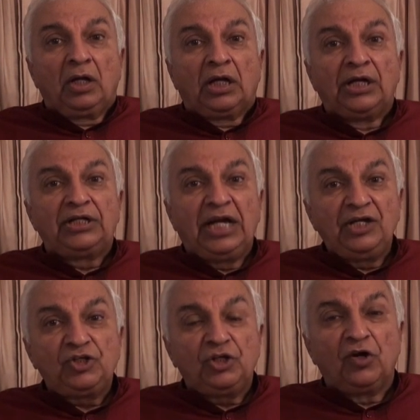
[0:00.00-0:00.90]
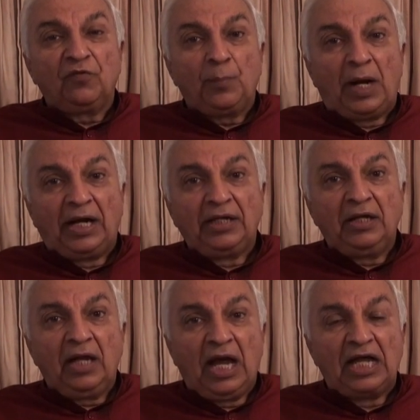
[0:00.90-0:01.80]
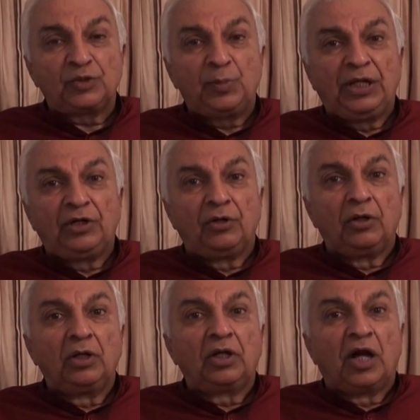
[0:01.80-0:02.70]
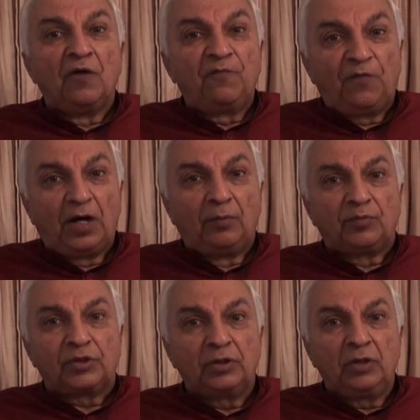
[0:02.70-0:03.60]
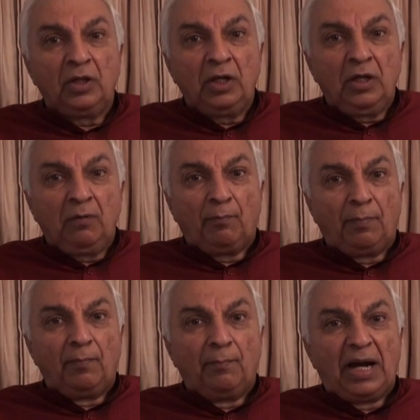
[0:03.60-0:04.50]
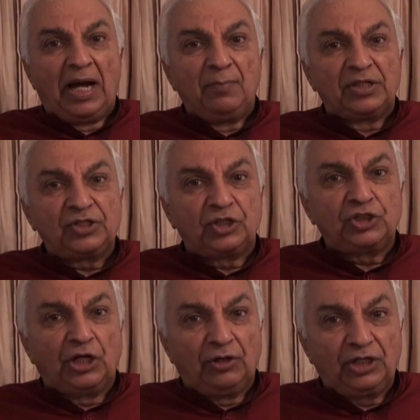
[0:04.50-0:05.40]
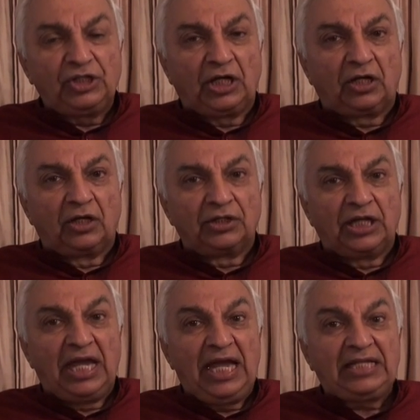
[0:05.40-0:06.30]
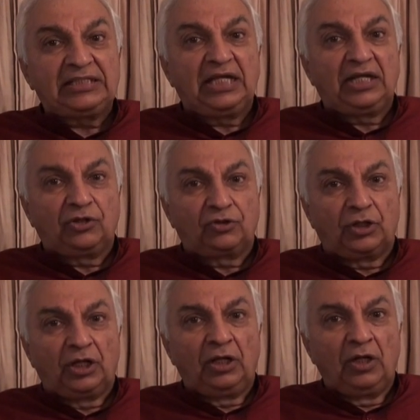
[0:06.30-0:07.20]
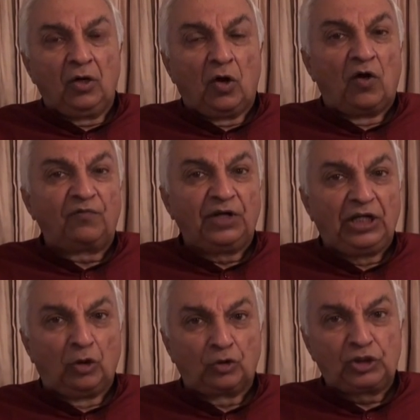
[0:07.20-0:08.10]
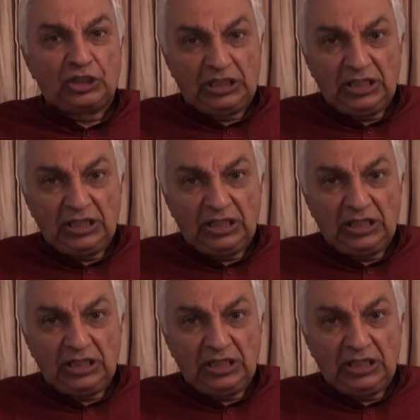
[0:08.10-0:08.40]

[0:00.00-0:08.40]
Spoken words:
contention of mine has been confirmed by Mr. Chandrasekhar, the ex-secretary of DOT,